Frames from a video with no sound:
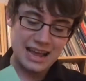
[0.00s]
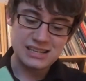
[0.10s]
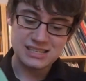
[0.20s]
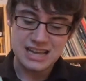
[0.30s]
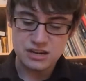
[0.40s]
like
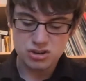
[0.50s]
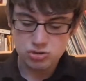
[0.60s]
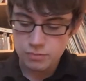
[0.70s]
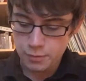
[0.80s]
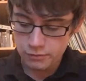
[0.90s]
as I said, a
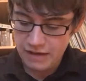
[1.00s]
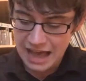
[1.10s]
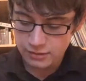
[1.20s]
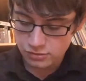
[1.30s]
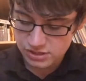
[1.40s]
triple
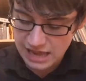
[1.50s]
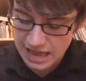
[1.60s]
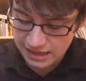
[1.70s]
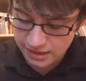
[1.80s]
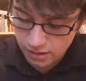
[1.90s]
vinyl
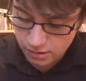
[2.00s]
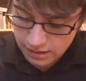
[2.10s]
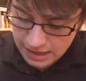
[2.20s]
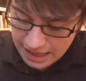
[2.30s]
set here.